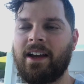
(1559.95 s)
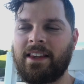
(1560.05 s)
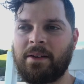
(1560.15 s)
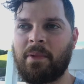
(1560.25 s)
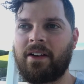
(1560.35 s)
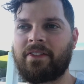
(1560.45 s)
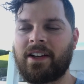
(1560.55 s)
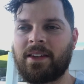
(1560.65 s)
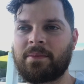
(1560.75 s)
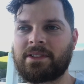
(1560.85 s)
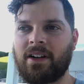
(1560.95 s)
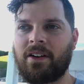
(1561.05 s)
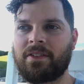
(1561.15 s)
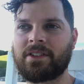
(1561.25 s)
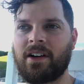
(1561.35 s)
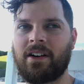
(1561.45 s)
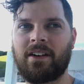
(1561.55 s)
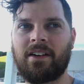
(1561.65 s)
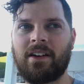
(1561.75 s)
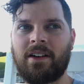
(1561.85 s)
and they might find themselves
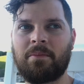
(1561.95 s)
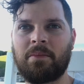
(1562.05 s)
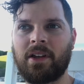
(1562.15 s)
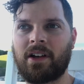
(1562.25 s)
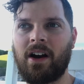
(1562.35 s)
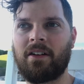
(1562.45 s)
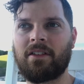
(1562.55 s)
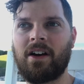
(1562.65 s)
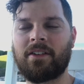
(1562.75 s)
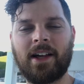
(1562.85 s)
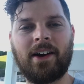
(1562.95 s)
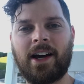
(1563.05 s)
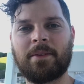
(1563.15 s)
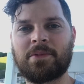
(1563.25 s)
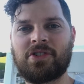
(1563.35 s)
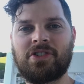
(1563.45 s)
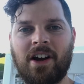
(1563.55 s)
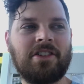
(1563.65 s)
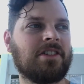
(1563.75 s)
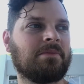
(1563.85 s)
like, oh no, now Adam's
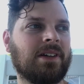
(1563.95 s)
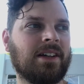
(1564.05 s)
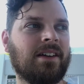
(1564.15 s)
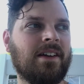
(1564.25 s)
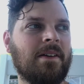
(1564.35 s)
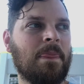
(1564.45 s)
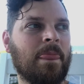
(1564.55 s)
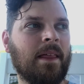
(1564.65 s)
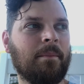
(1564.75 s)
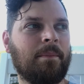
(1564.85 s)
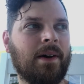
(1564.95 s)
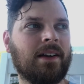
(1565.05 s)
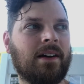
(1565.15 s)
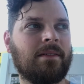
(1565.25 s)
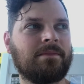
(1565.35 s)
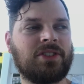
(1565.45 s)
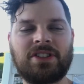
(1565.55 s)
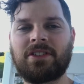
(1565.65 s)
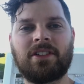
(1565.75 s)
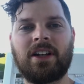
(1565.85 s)
judging me. But just so